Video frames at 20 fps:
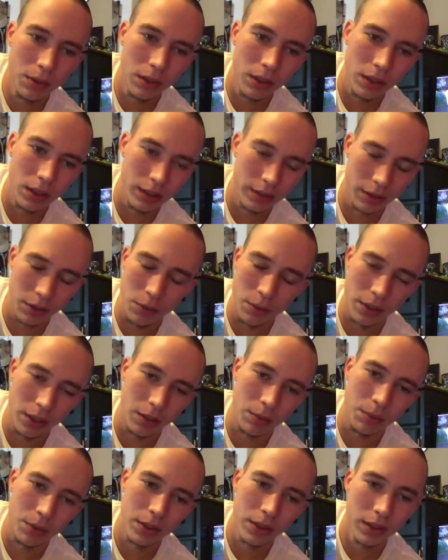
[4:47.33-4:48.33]
let's say you want to
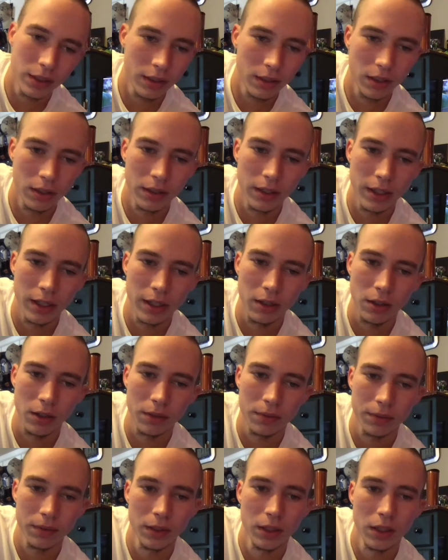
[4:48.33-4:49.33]
completely turn that
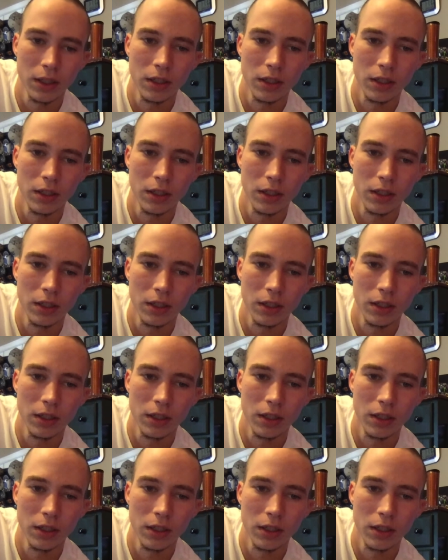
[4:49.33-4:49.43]
off,